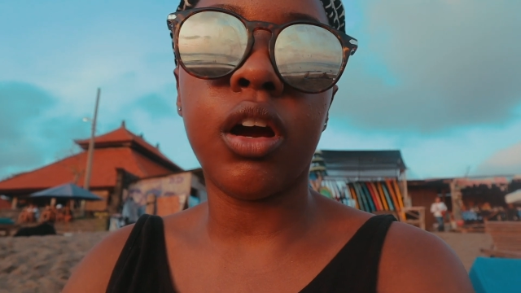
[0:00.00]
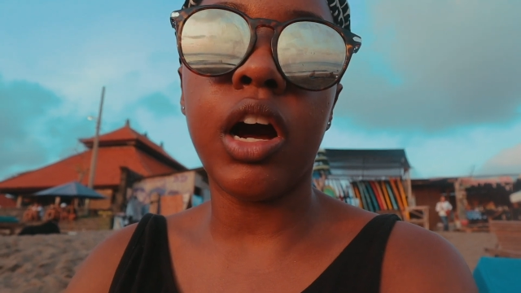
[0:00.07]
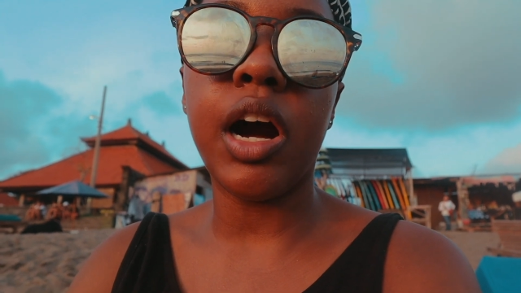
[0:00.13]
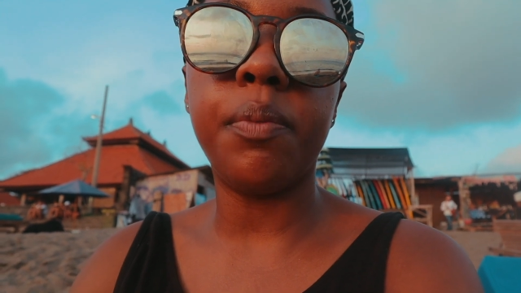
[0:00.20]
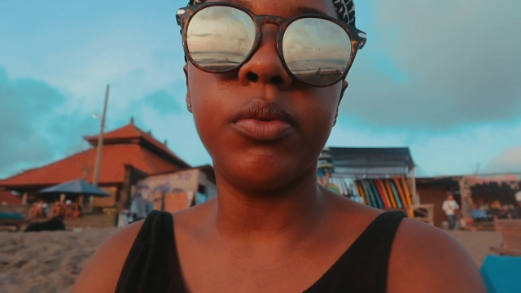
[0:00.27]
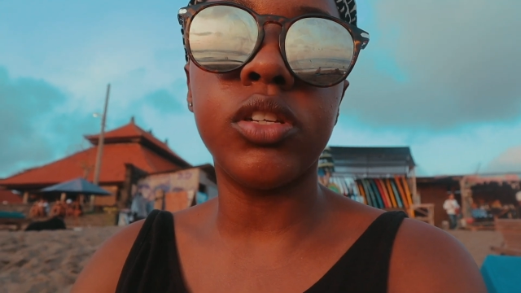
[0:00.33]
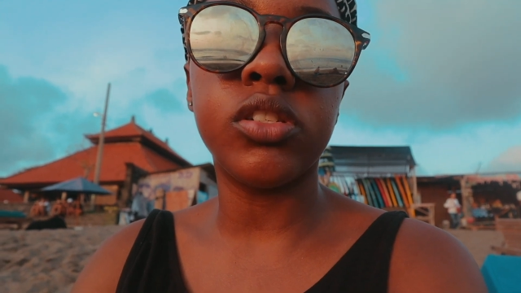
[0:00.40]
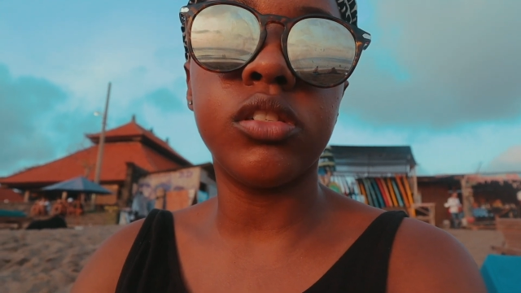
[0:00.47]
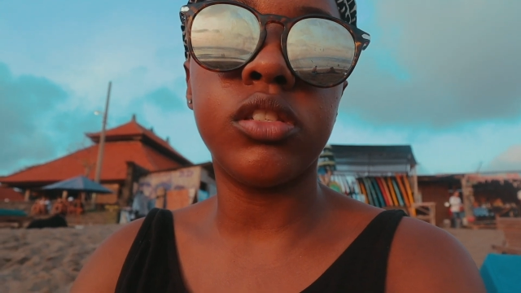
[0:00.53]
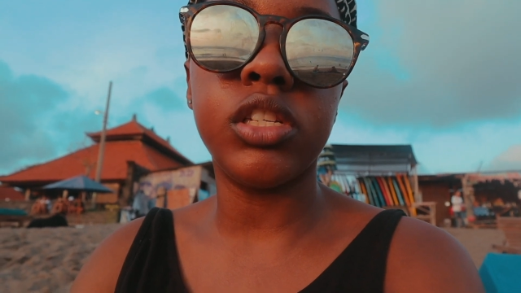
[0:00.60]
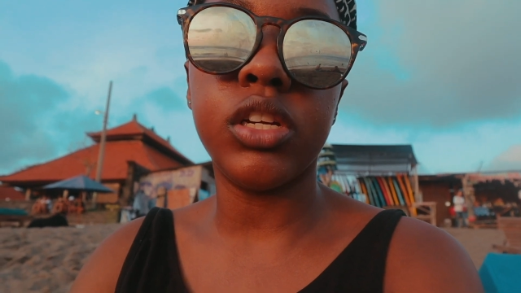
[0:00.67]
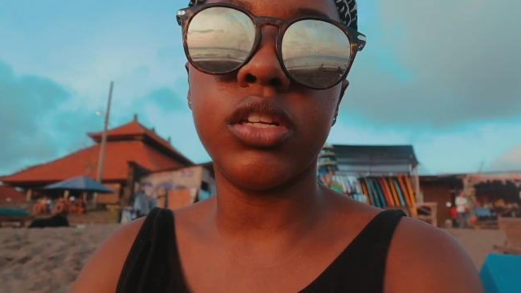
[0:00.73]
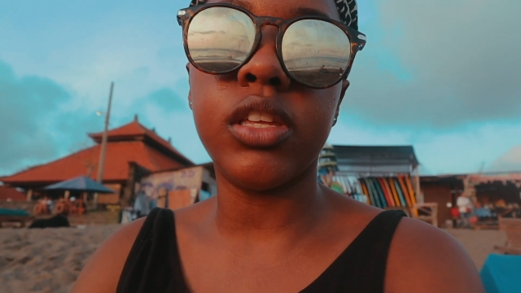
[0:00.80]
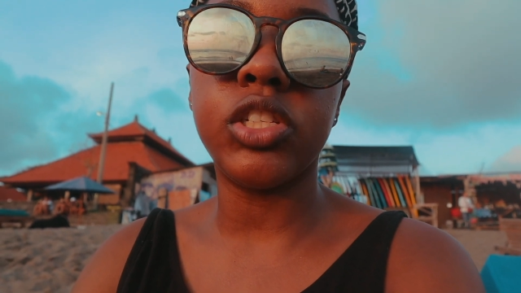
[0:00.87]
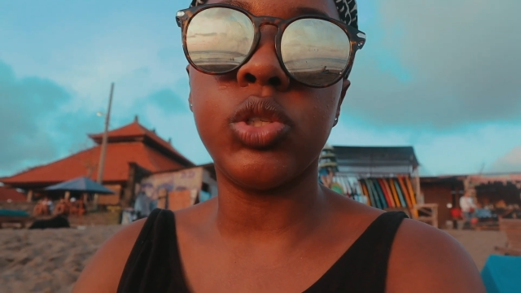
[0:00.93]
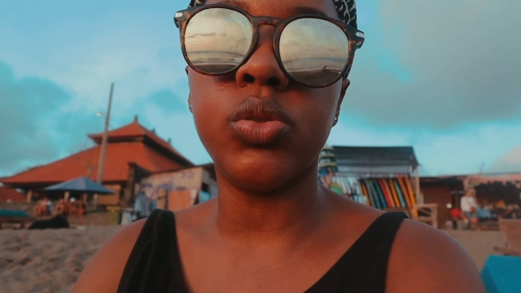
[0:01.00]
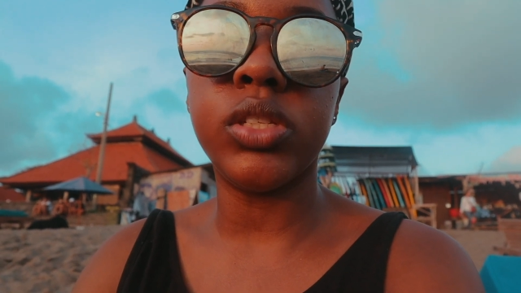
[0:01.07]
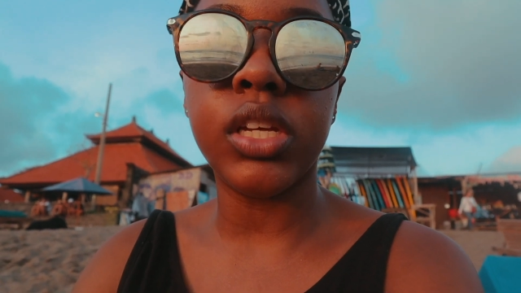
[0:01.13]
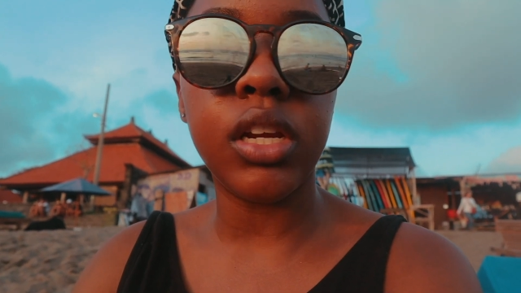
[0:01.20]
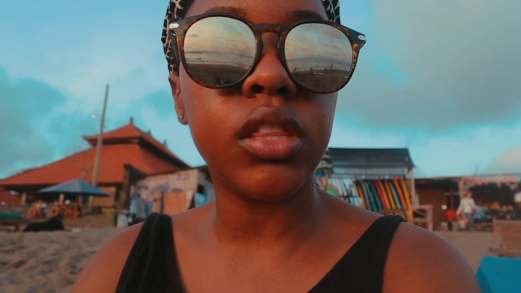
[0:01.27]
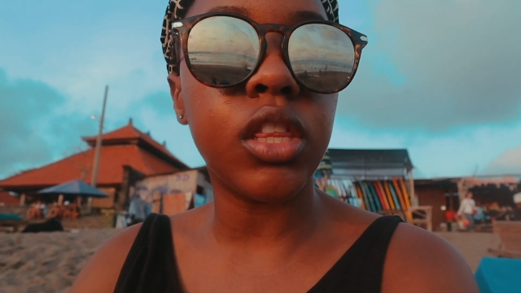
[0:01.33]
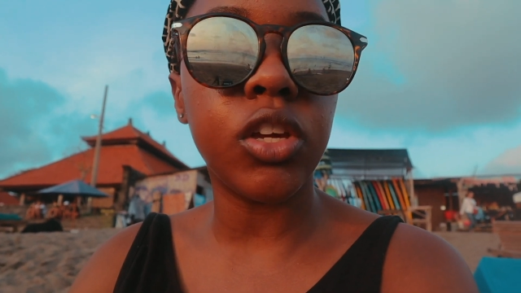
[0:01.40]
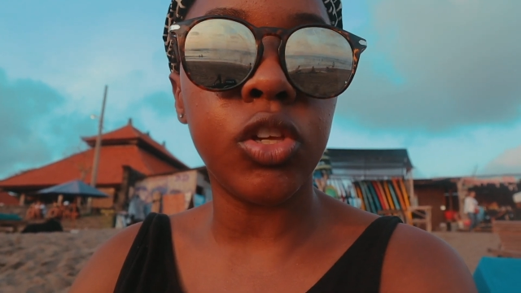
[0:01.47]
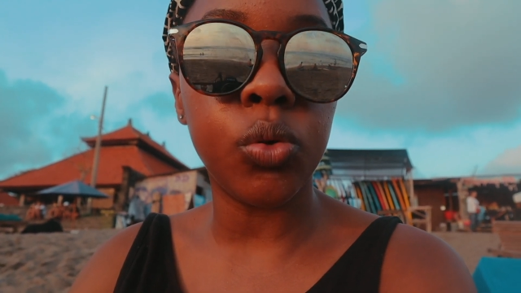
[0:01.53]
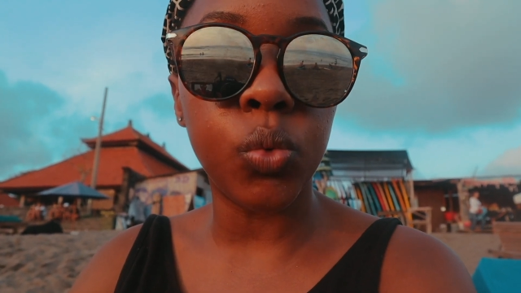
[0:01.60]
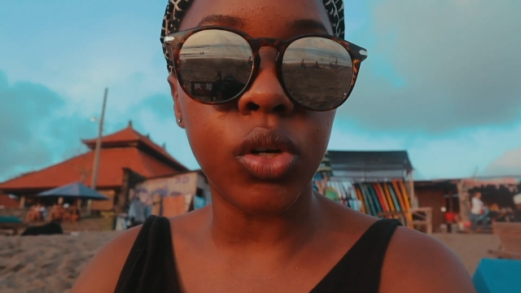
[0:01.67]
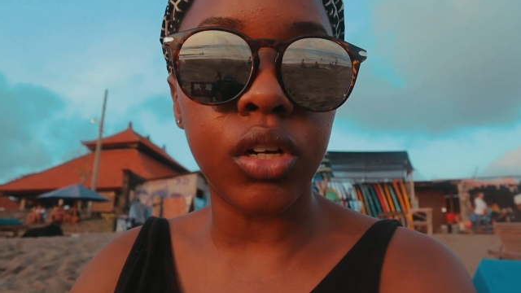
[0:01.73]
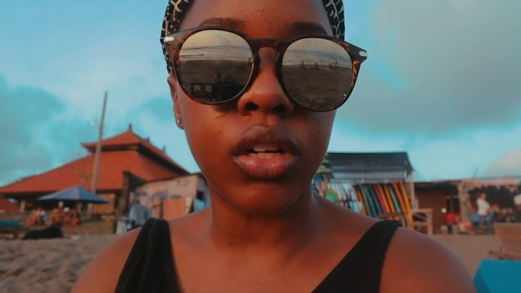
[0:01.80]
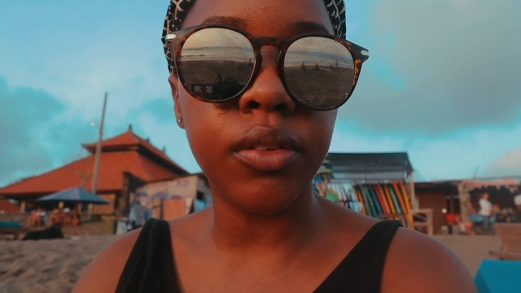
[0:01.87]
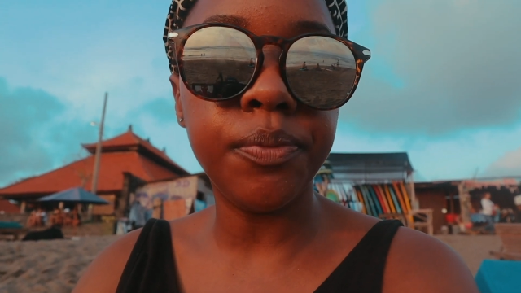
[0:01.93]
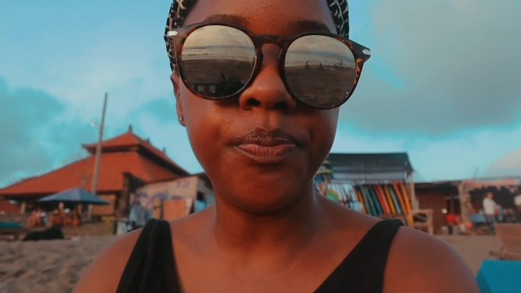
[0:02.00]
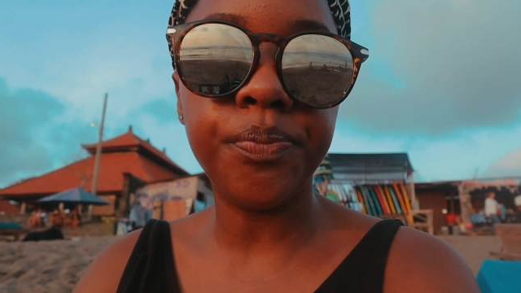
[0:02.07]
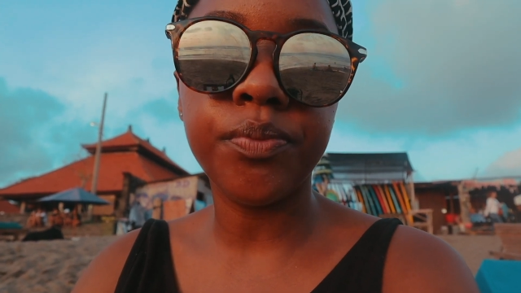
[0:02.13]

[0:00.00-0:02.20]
accomplished this year, that you didn't think you would.